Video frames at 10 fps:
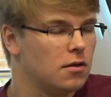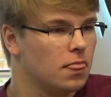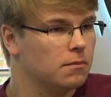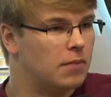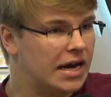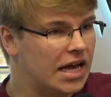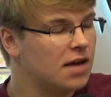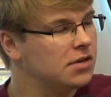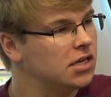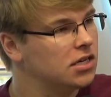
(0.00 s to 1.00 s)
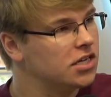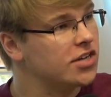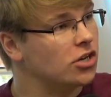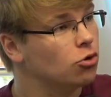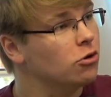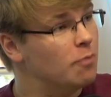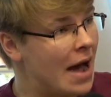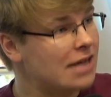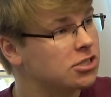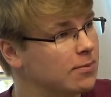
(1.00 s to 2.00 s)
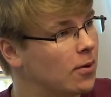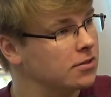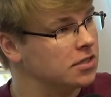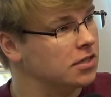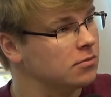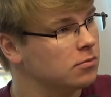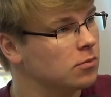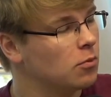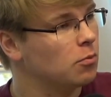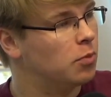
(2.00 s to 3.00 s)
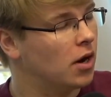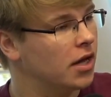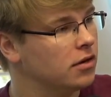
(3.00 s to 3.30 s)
Miami is a good basketball team, but